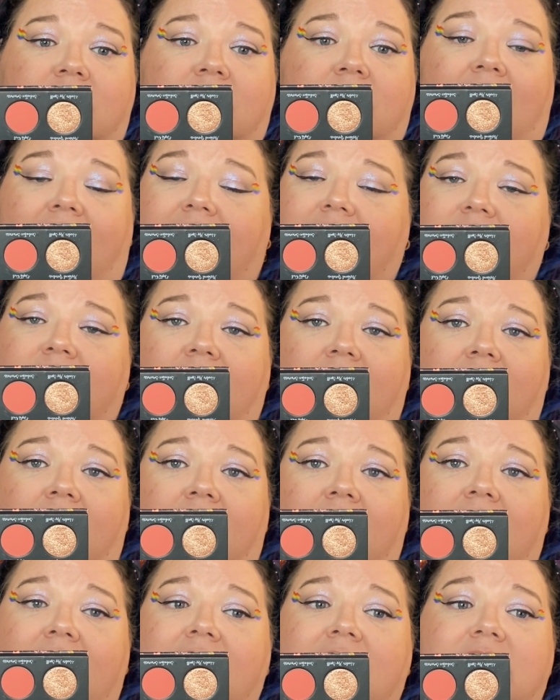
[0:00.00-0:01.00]
I don't care.
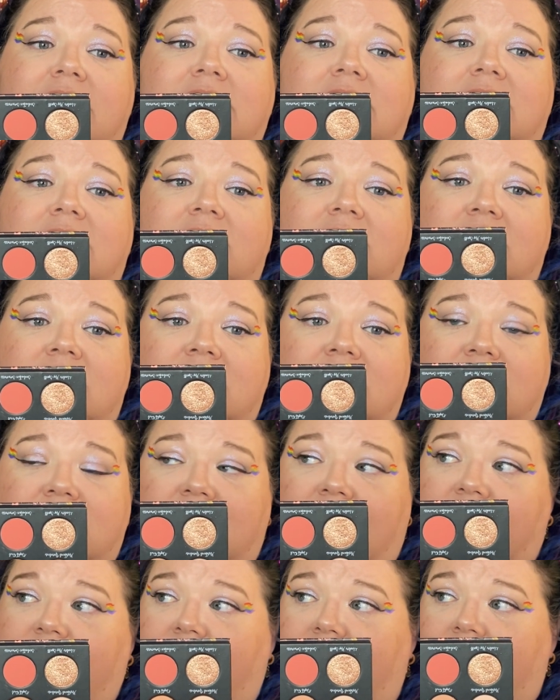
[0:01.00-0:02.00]
It is
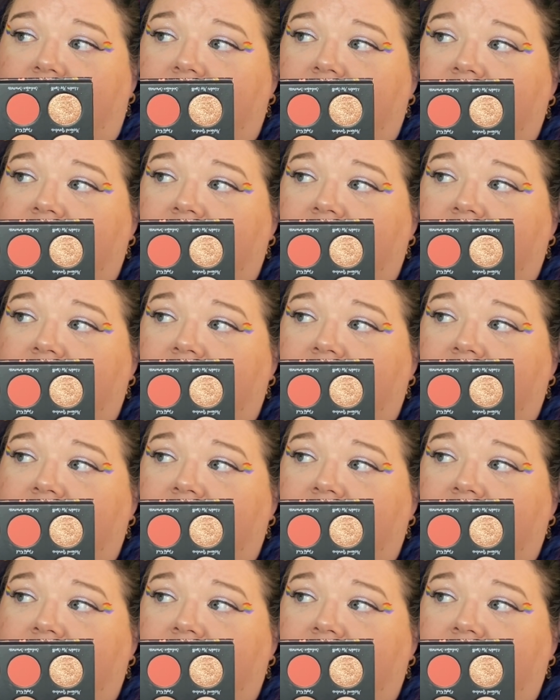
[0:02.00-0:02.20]
stunning.